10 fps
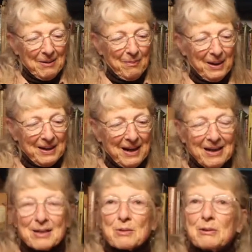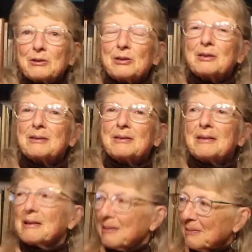But I guess we'll
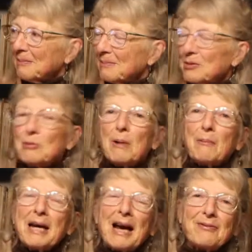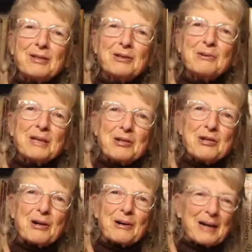just do what we have to do this
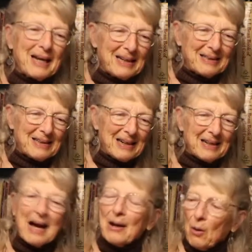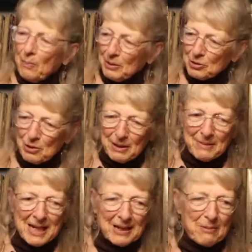year, and I hope you'll join
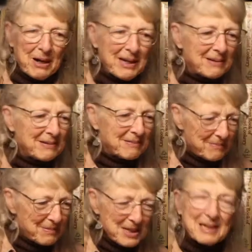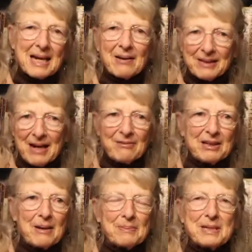me anyway and sit down and have a
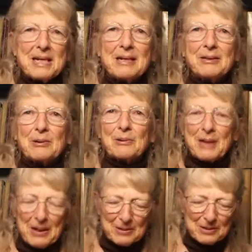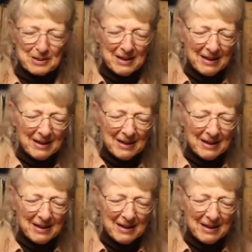cup of tea in your own house.